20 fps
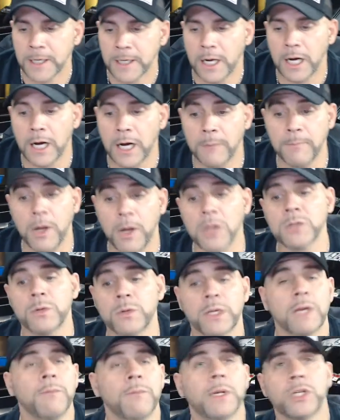Also
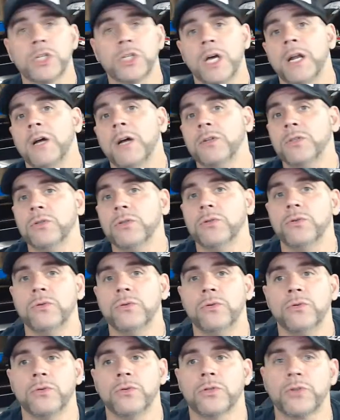want to give a big shout out
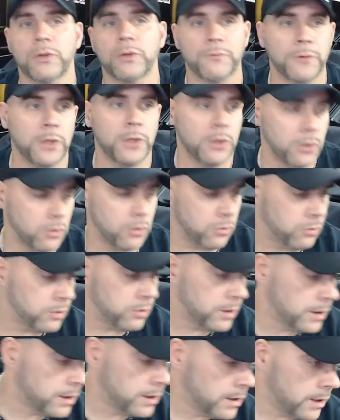to Trickflow,
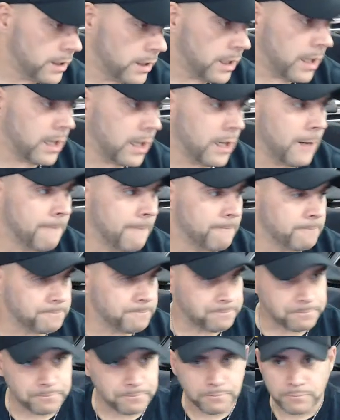
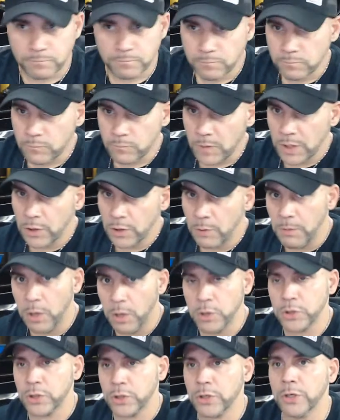you know,
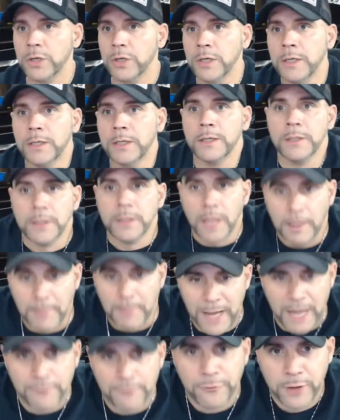Mosier,
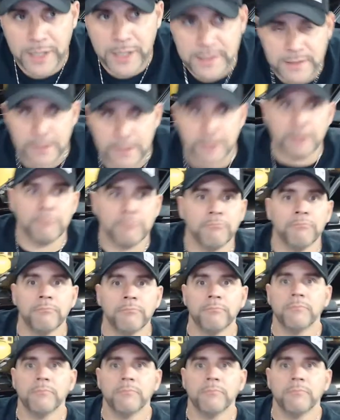MAF Racing,